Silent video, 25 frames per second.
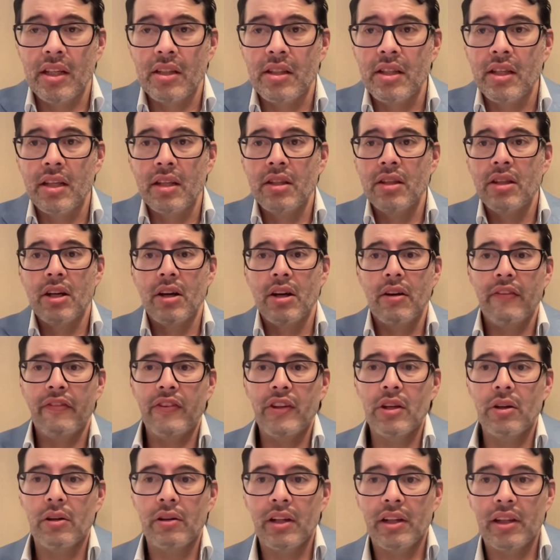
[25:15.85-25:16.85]
And, if you
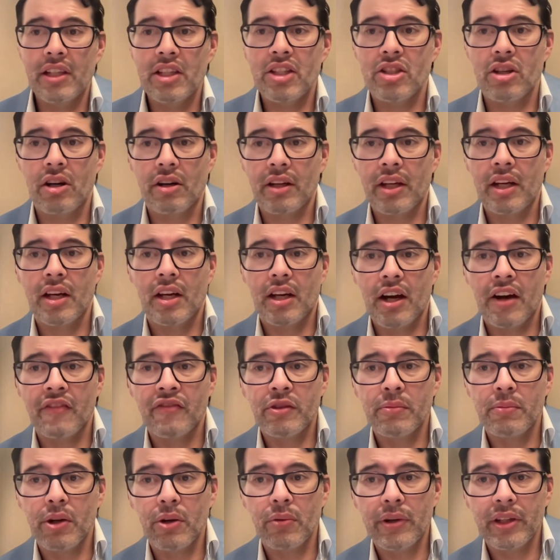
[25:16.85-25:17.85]
don't at least start getting
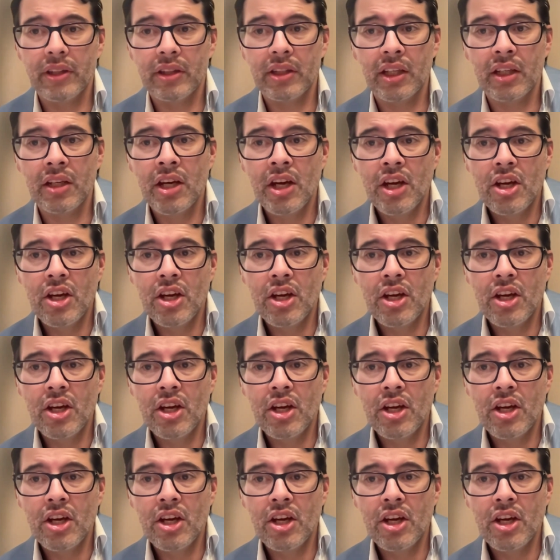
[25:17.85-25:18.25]
comfortable with it,